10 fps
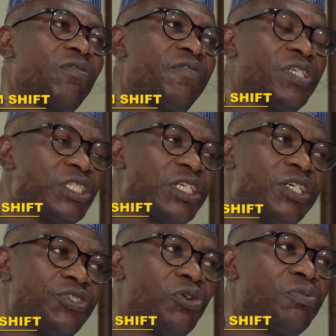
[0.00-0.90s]
finish their
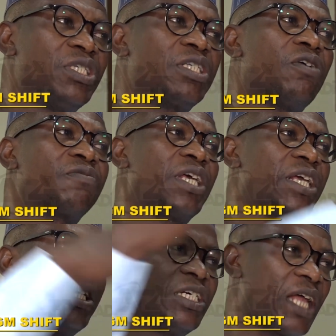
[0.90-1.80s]
job, instead of
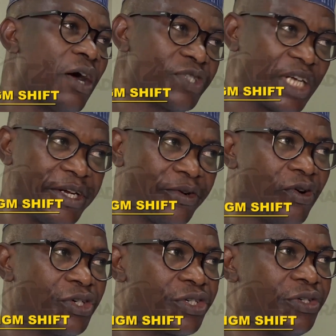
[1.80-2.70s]
taking it outside the
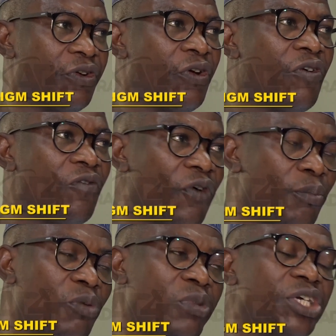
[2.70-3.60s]
country for
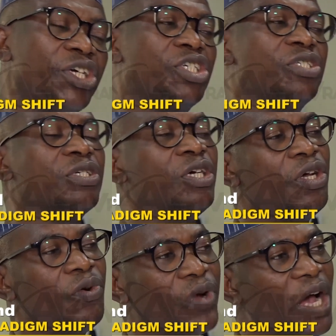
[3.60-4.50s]
publication,
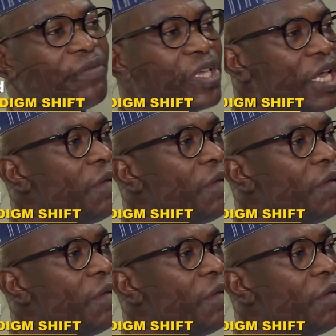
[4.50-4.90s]
we have the